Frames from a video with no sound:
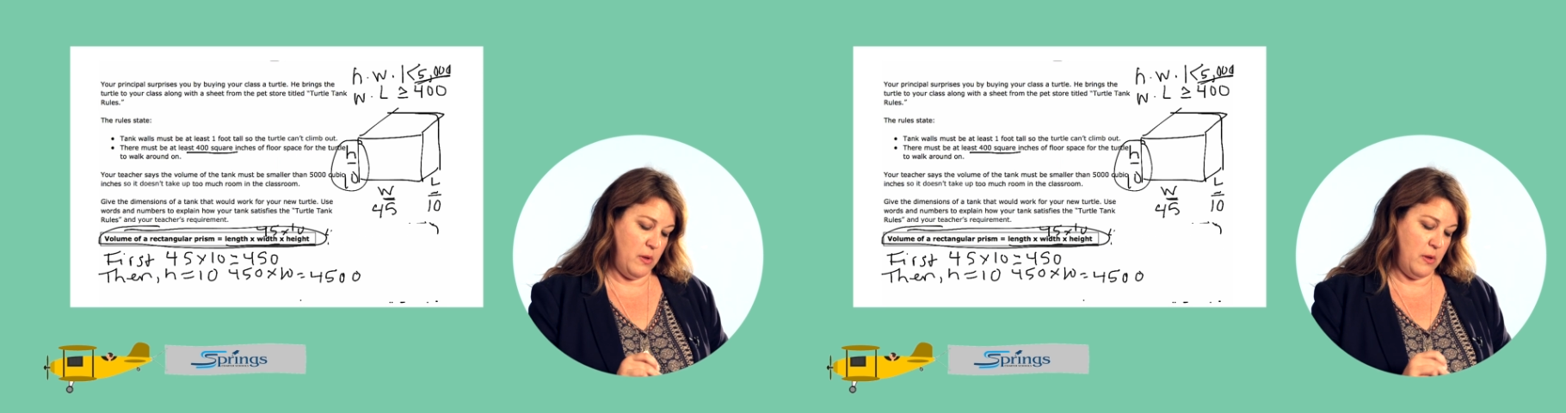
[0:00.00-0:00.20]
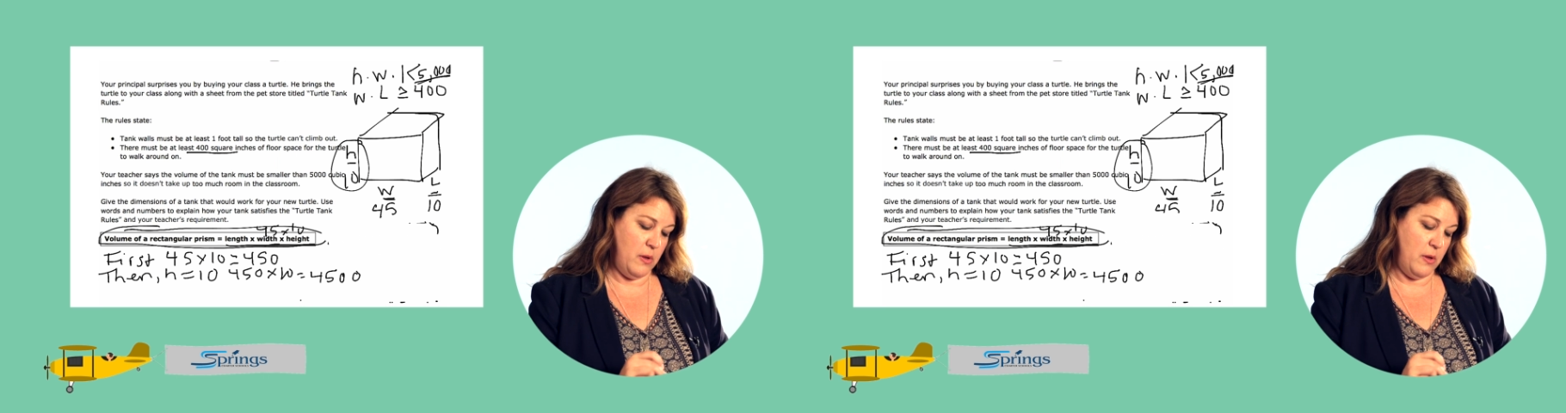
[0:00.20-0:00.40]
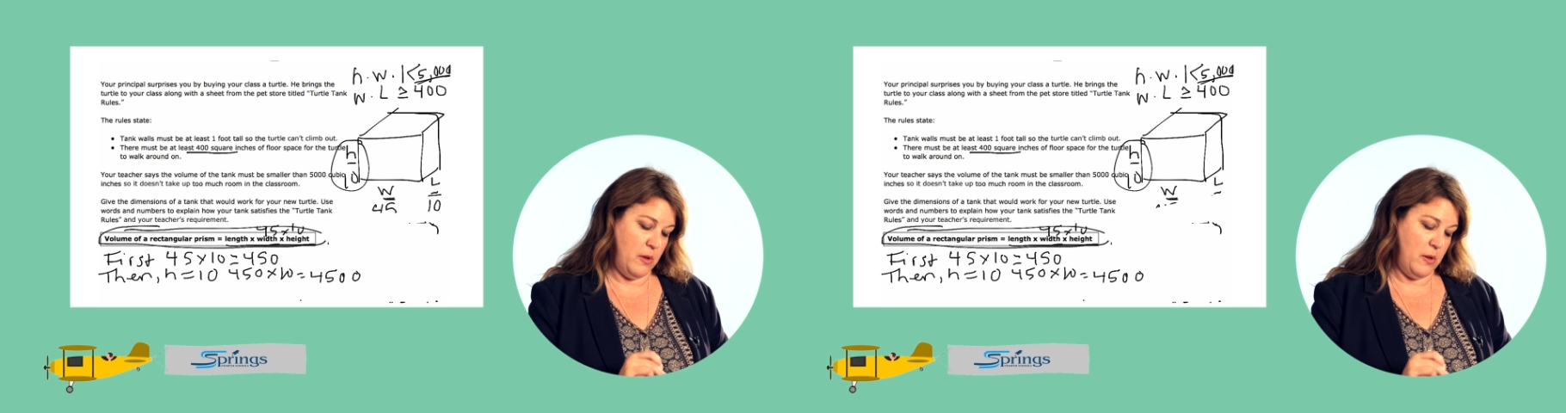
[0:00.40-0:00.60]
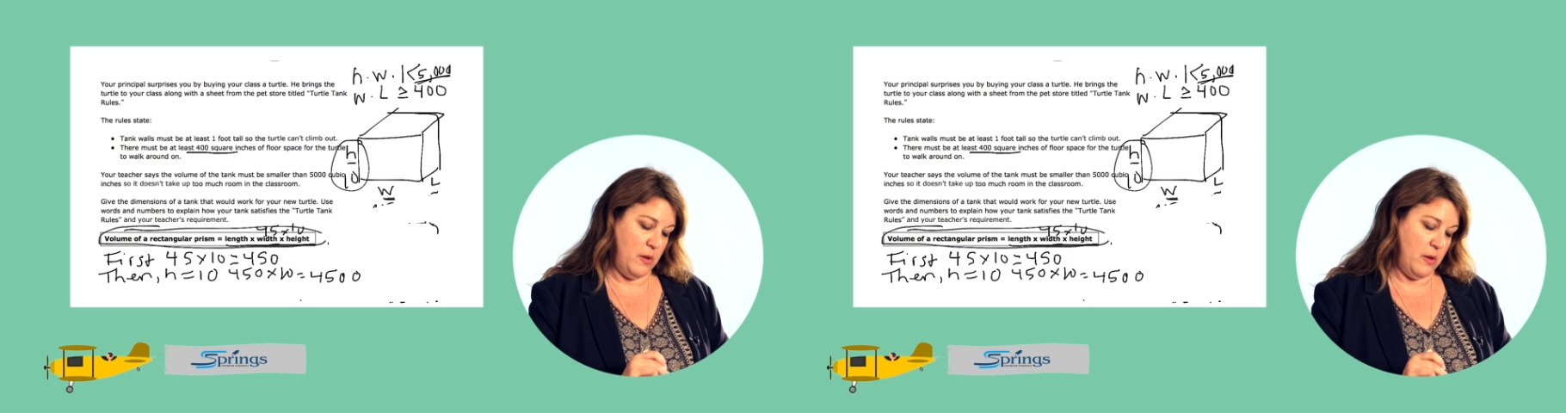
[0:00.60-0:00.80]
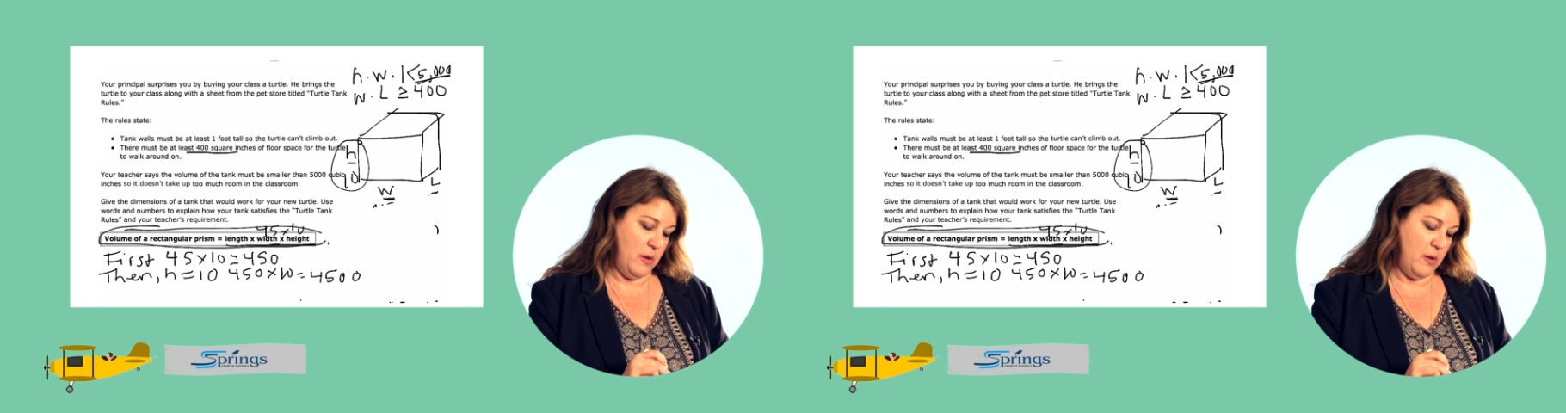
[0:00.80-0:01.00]

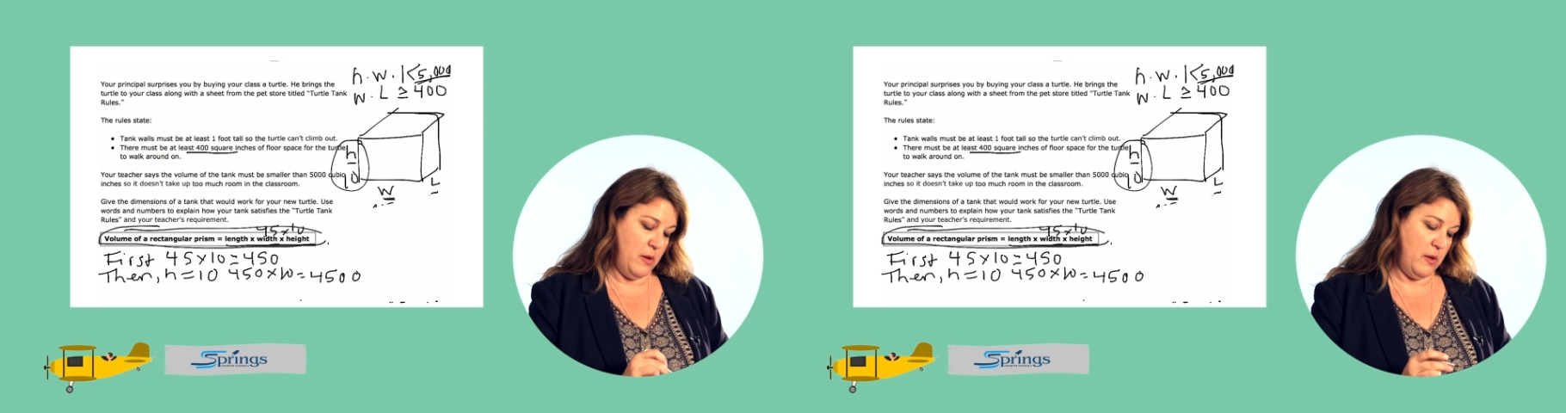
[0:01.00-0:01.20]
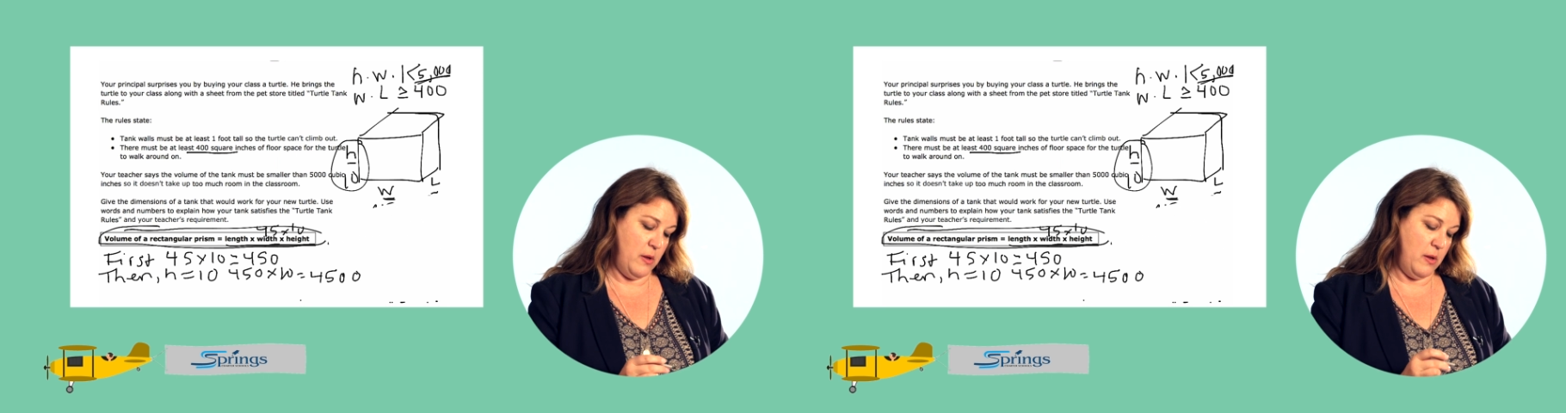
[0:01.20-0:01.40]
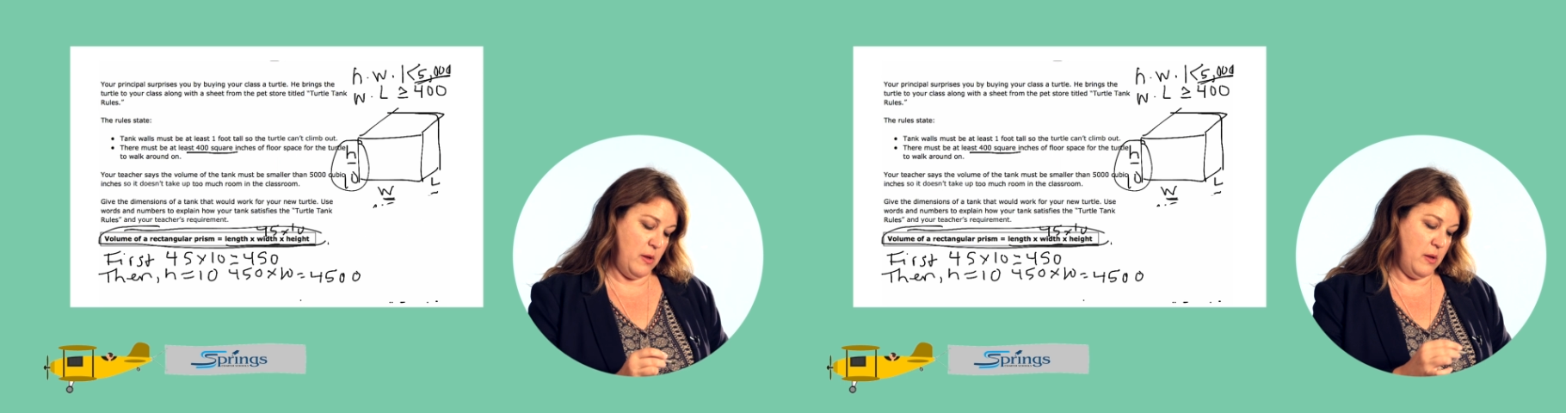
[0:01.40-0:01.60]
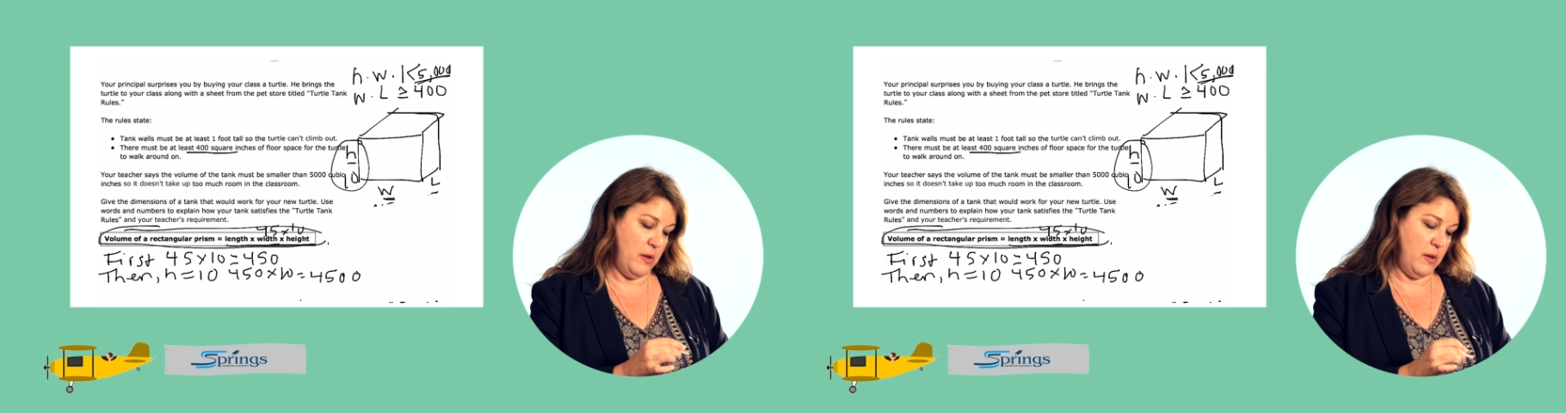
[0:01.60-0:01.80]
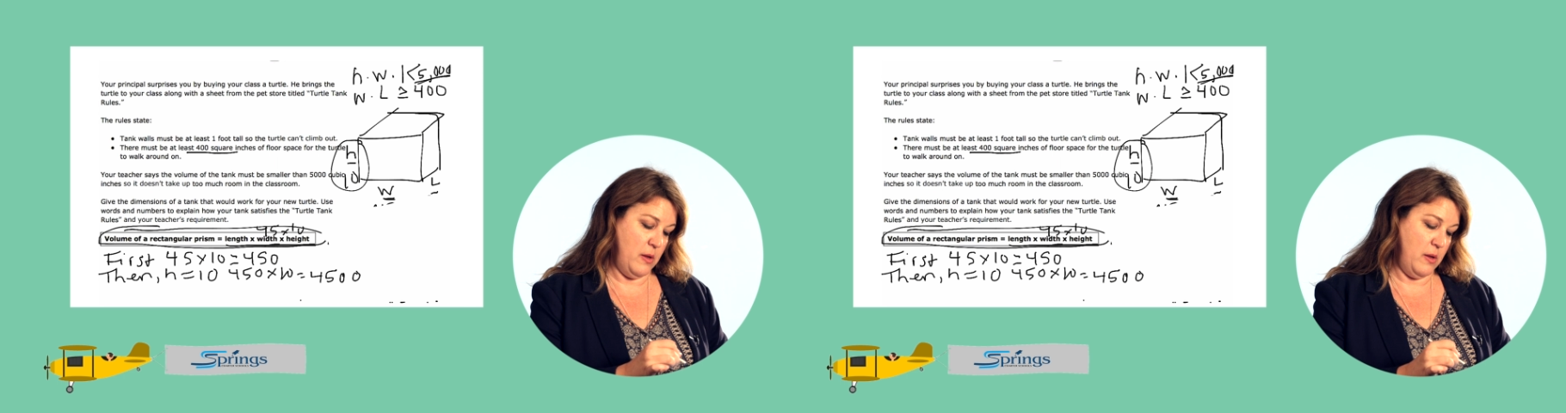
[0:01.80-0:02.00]

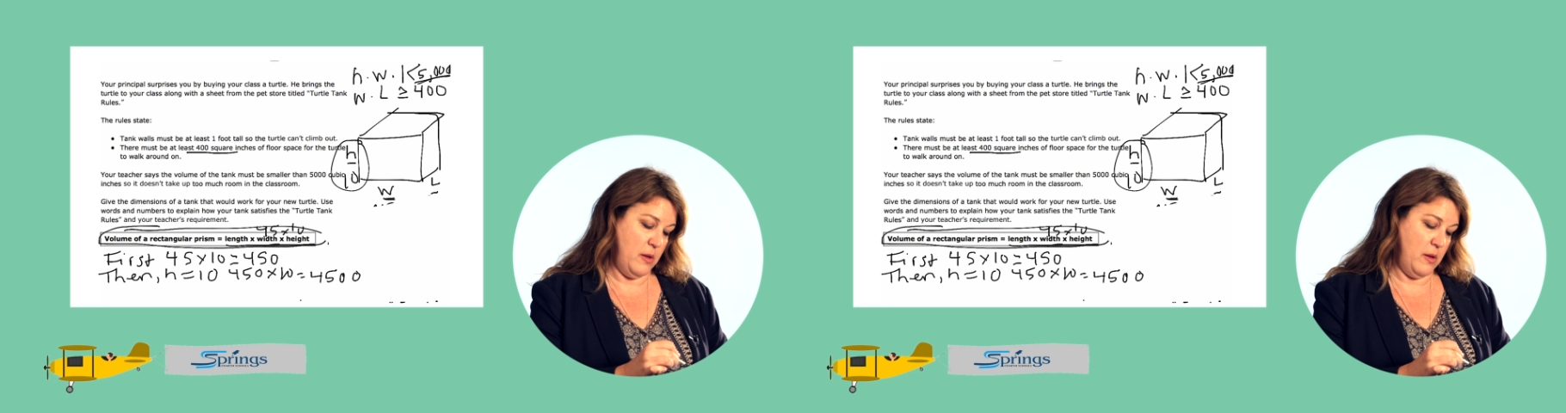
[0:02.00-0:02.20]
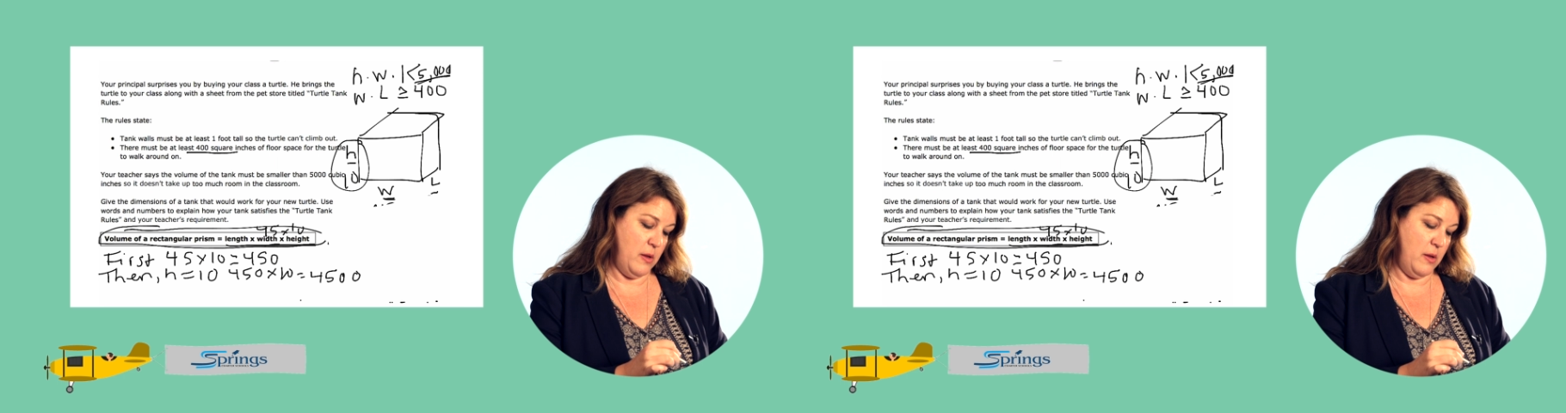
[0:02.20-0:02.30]
Nobody speaks.